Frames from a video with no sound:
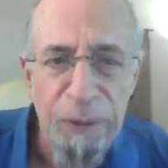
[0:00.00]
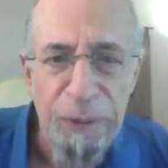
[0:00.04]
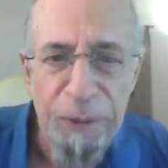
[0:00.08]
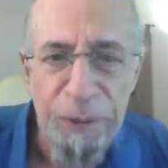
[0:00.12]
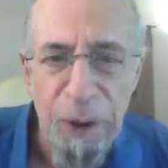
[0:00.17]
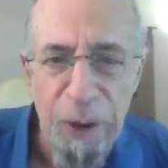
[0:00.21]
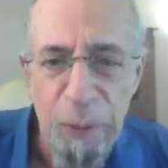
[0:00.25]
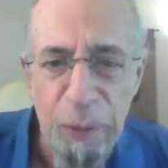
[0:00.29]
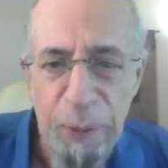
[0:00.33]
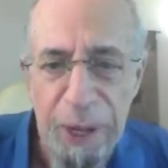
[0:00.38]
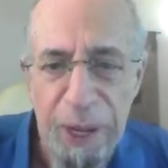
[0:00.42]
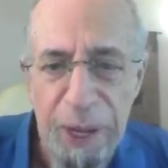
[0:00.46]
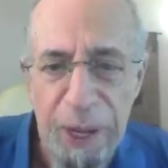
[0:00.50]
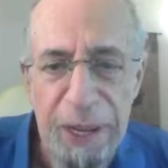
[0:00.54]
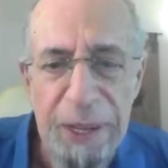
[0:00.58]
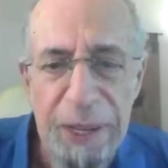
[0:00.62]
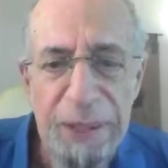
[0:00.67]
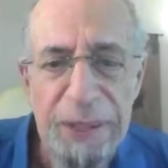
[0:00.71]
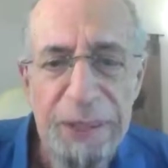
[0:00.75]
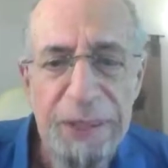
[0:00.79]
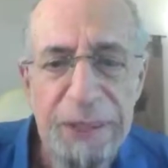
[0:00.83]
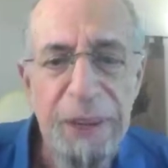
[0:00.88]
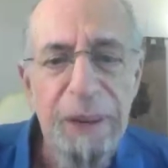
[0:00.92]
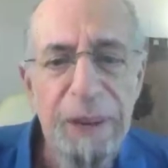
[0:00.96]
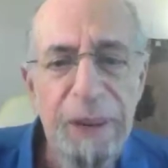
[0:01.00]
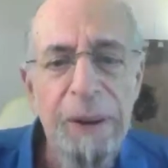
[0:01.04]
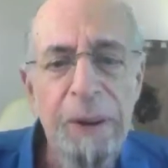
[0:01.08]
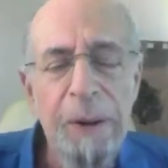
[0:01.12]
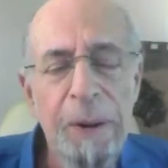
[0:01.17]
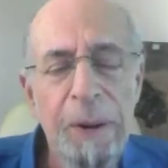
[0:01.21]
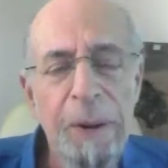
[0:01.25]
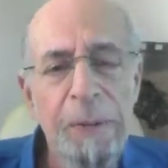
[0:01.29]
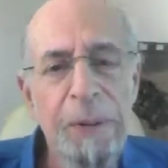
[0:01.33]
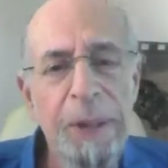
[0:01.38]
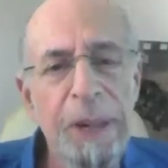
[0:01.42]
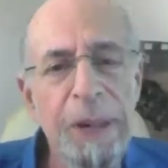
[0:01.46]
phobias
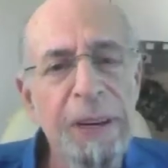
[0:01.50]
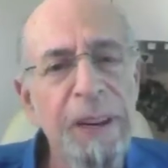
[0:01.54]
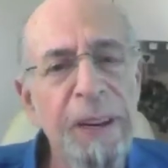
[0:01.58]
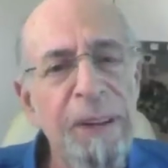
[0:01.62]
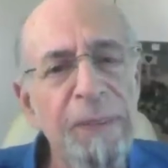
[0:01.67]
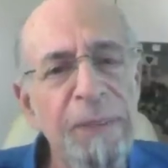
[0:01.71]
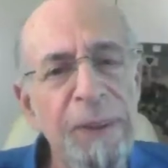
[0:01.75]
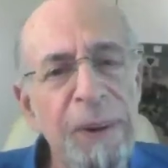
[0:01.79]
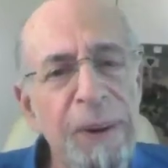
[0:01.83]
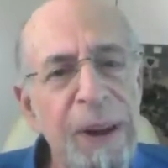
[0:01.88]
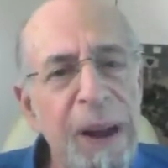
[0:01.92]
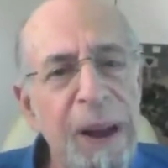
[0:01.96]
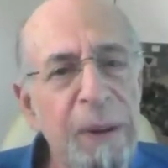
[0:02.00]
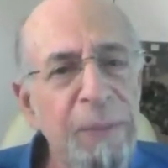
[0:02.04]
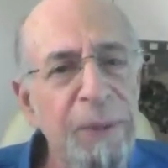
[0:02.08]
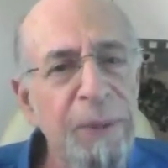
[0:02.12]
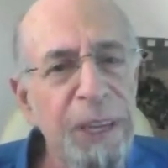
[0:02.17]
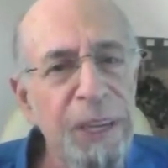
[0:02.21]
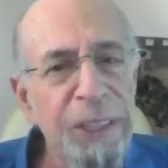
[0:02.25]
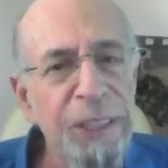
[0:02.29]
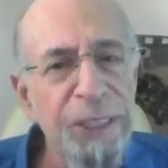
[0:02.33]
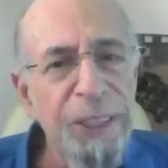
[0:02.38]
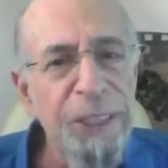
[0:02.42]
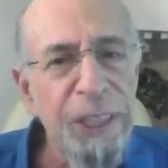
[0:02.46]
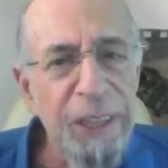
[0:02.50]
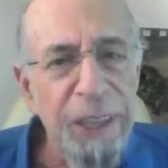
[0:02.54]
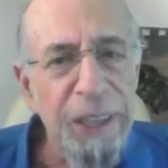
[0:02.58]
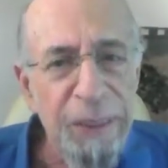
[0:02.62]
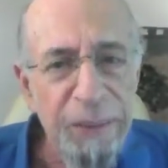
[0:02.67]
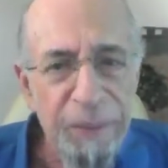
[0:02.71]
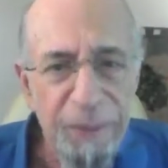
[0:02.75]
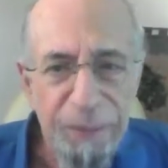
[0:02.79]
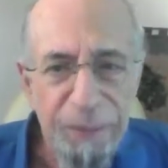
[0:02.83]
that give you amnesia